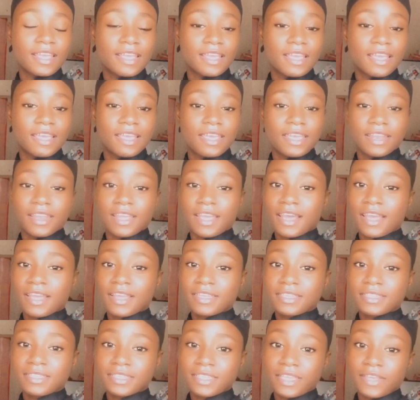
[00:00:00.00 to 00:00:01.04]
And
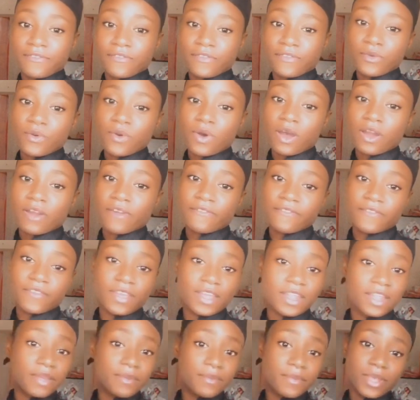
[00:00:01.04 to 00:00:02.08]
guys, if you are
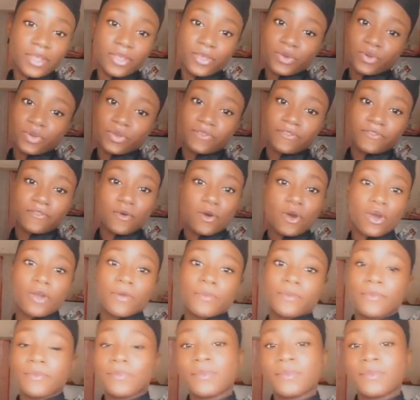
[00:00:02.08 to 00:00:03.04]
feeling my uniform,